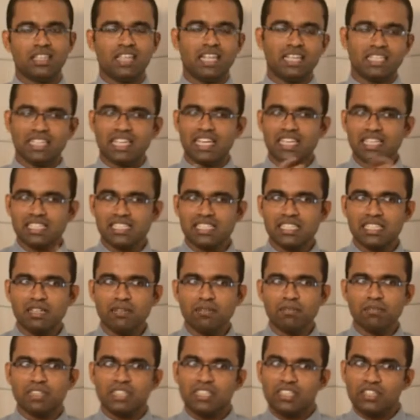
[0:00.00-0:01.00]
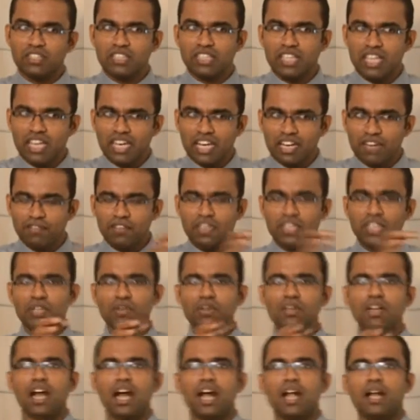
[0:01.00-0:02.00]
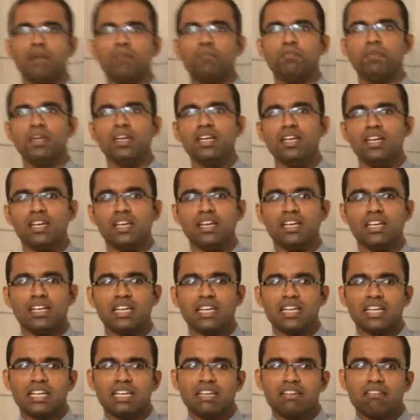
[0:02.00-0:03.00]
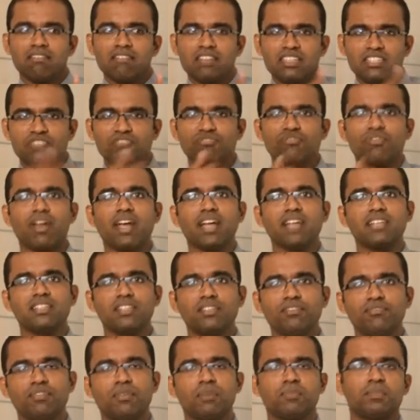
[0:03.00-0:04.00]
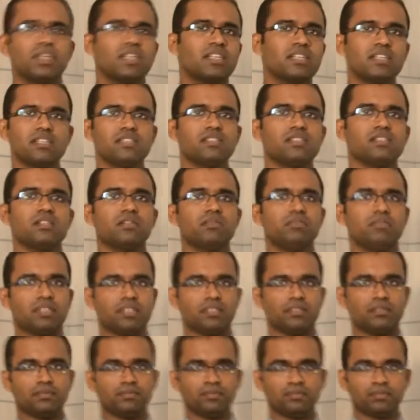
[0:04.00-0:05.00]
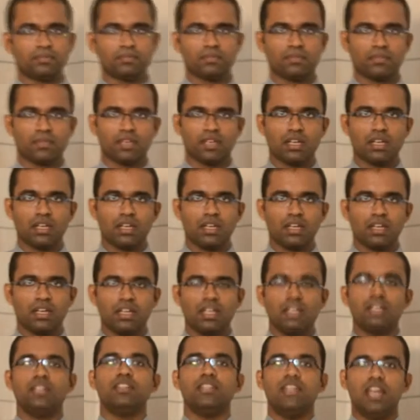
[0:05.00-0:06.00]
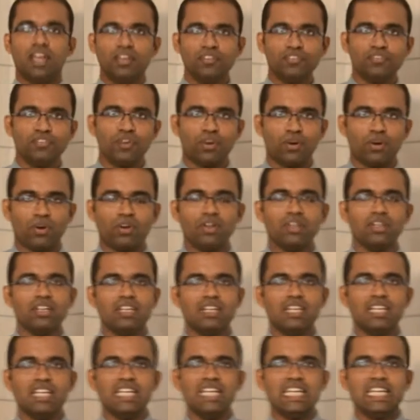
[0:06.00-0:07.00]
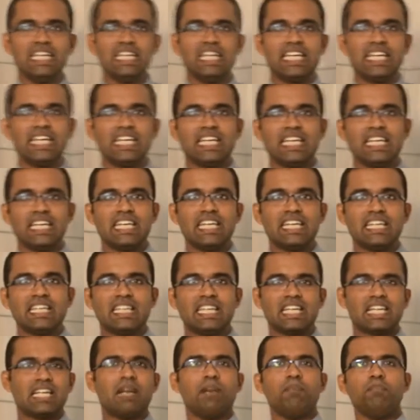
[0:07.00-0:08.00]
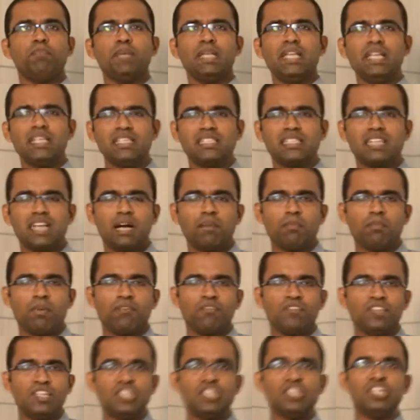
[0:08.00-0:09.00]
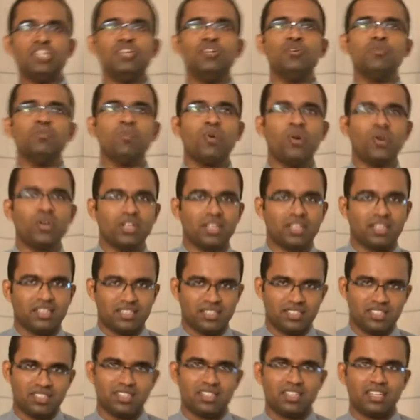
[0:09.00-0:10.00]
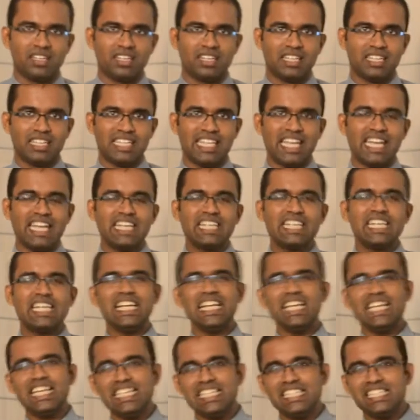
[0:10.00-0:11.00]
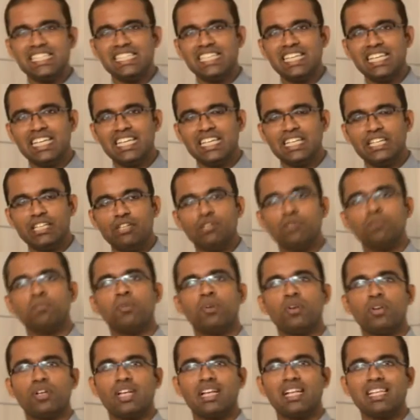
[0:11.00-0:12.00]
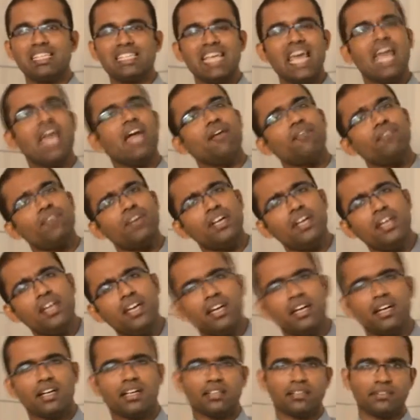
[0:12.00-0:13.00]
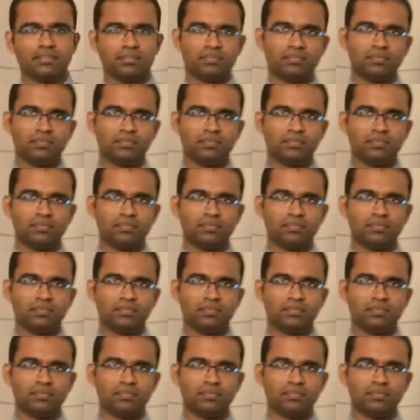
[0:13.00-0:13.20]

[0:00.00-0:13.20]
The revenue can't be extracted from that customer. Therefore, the companies come up with new models. They release new models every year.